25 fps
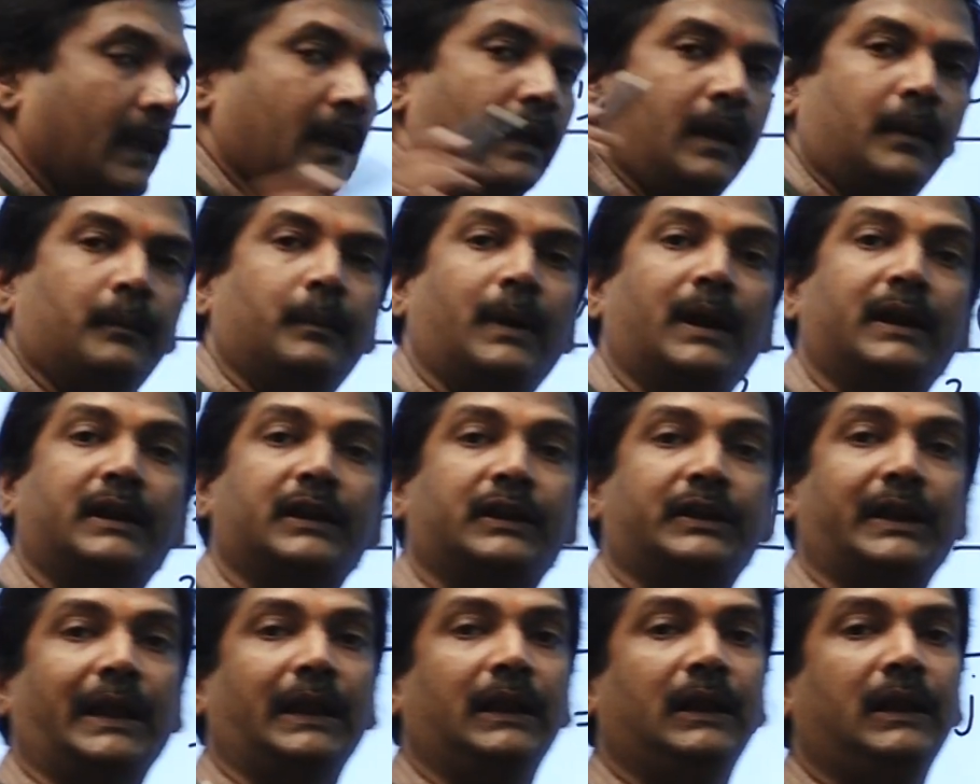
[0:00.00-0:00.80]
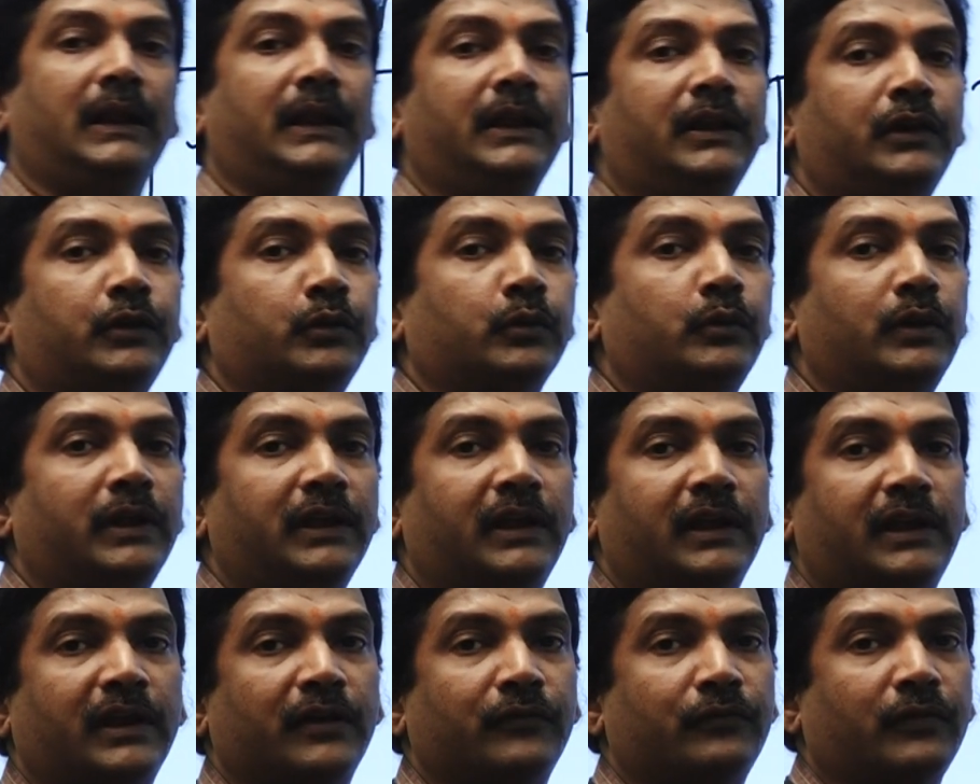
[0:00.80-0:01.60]
But 10 link 2
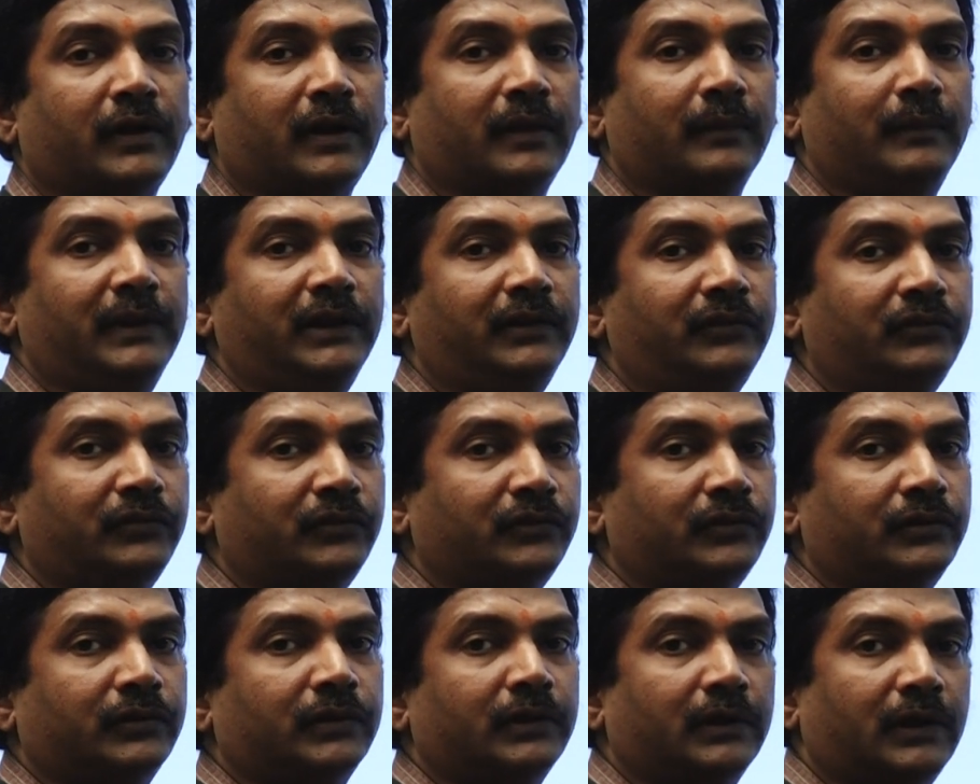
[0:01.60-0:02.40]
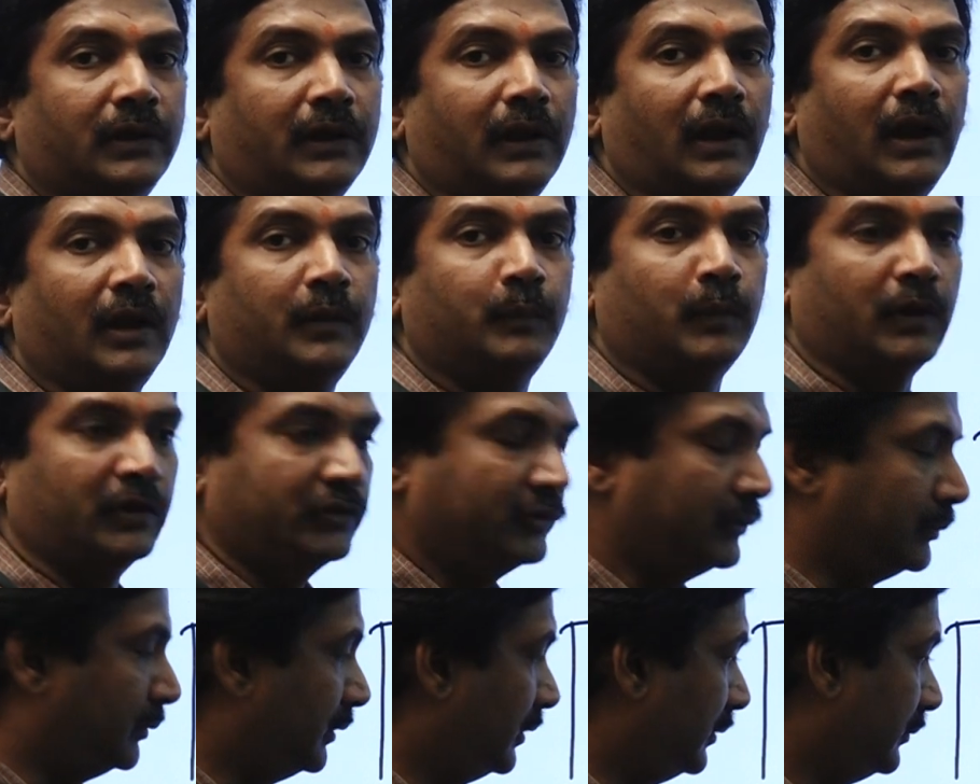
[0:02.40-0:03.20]
degree of freedom is not
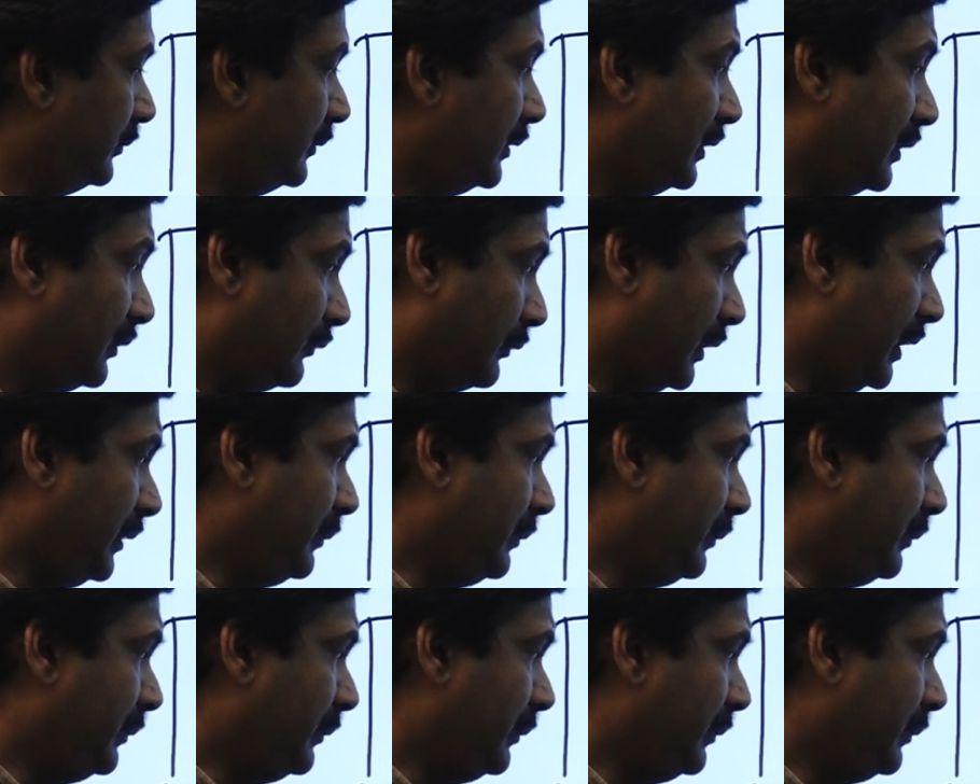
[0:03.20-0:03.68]
possible. Why?